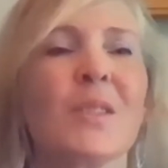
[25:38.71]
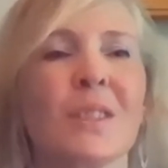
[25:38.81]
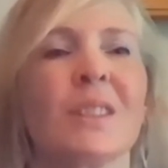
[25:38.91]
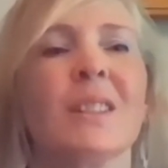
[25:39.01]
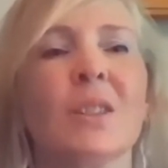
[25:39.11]
to
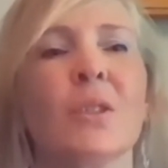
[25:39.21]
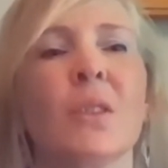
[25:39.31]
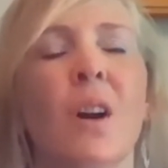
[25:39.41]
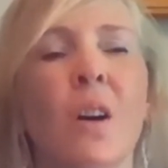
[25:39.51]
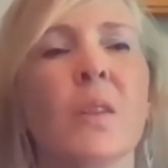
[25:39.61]
really
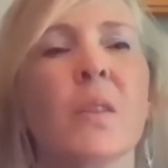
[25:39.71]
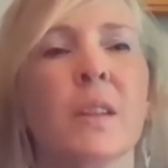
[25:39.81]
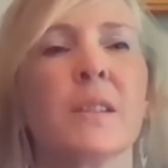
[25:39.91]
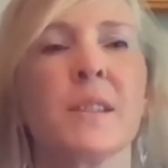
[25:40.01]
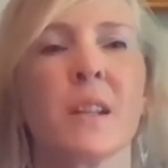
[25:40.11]
learn all the
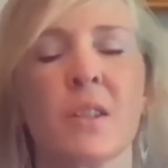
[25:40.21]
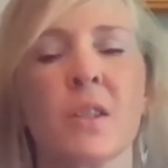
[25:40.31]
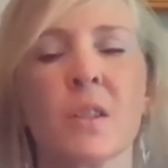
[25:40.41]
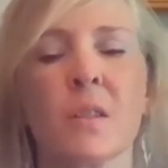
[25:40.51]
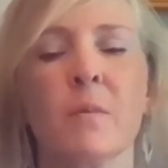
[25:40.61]
things that I
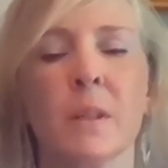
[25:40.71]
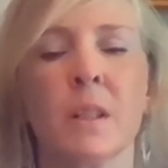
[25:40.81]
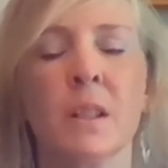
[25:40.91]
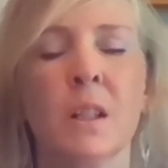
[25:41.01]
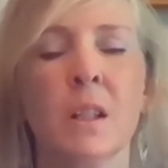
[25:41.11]
should have
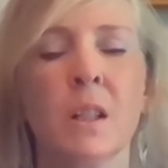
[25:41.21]
been